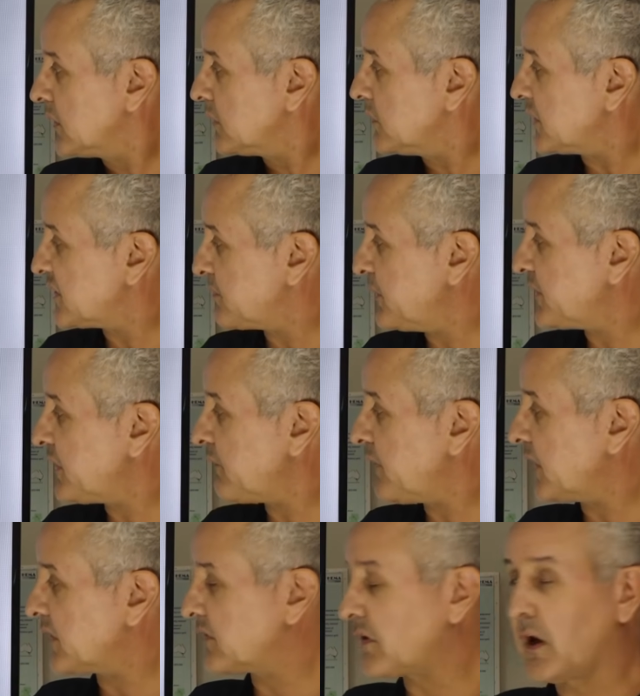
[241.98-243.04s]
The
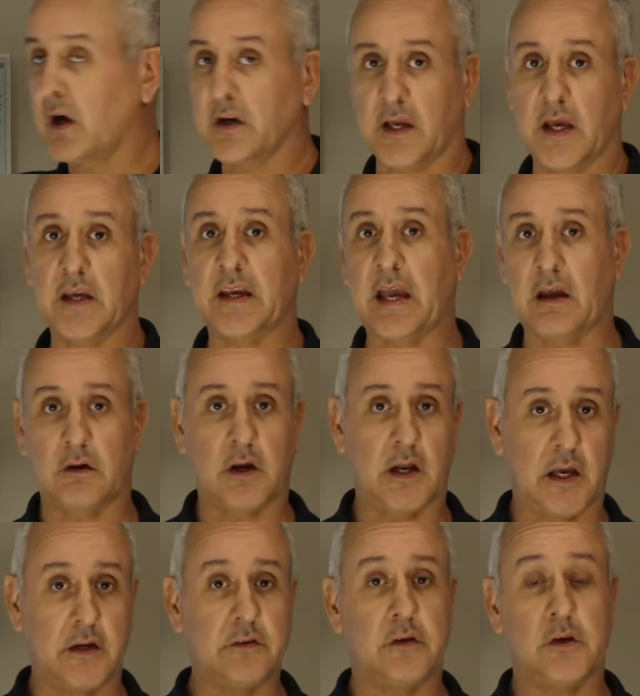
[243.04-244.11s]
specific target
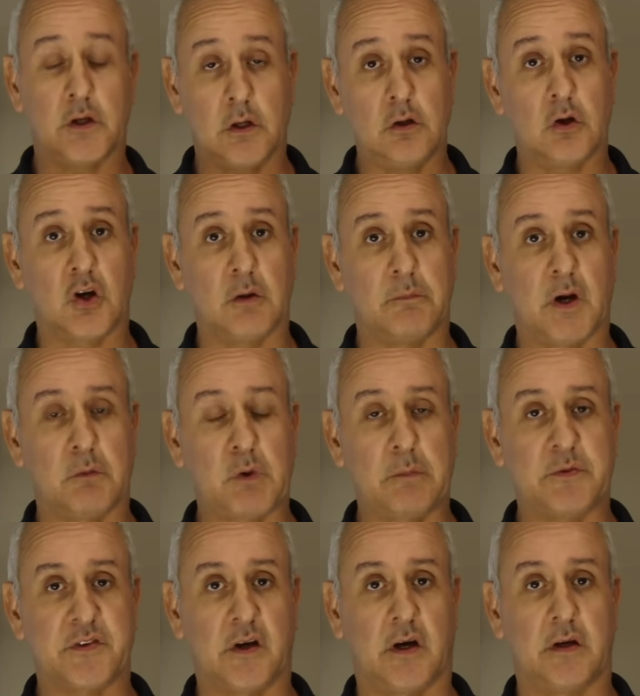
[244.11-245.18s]
calculated, you can look at my
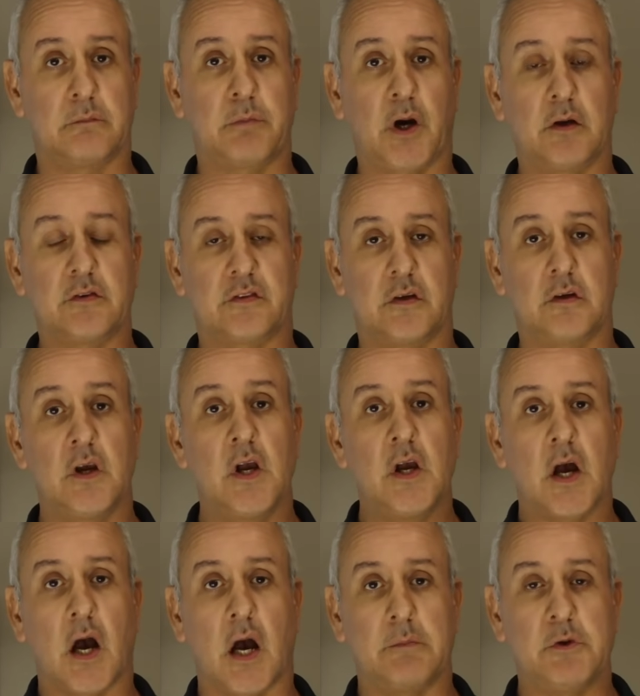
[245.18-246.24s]
website post and
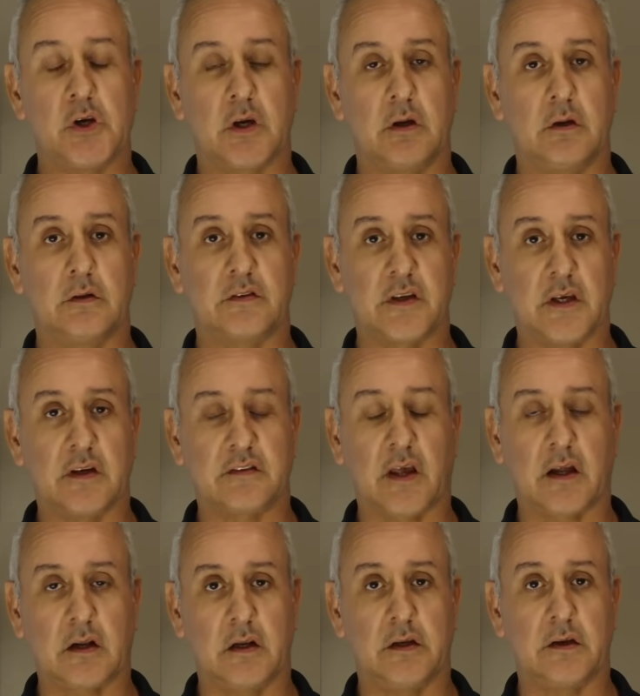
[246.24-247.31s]
you can see
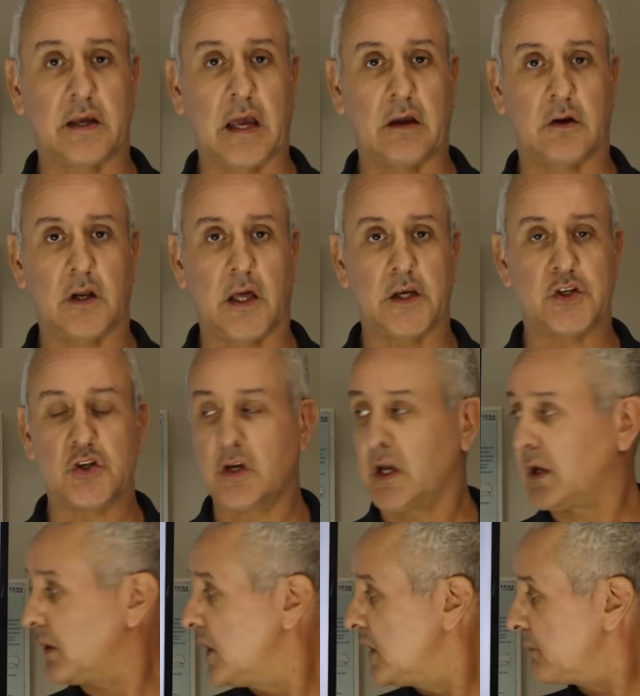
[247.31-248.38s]
exactly the calculation
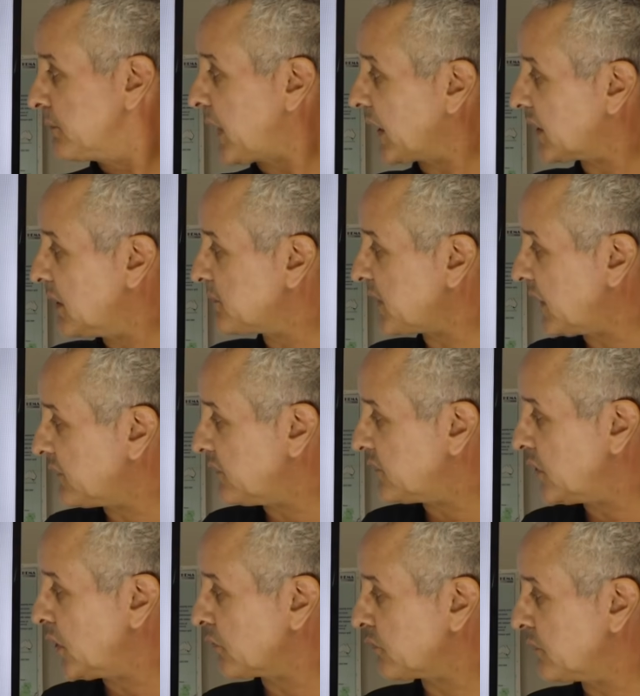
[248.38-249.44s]
there. That comes out to
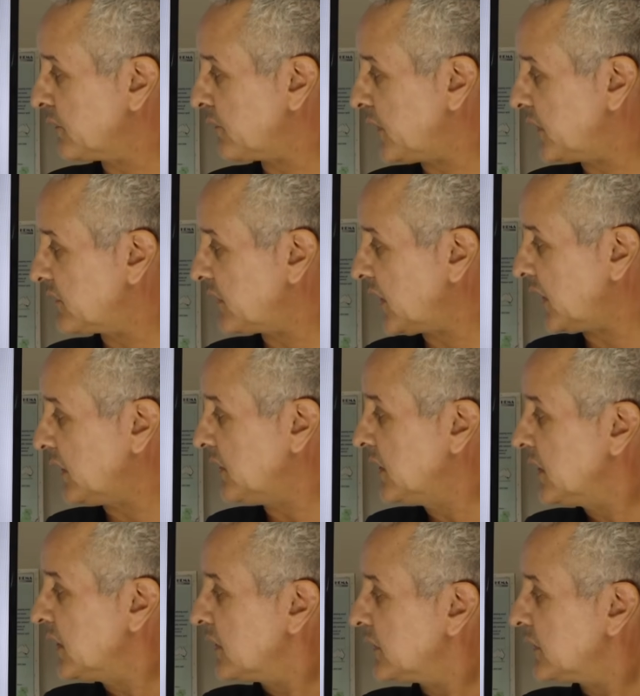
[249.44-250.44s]
213.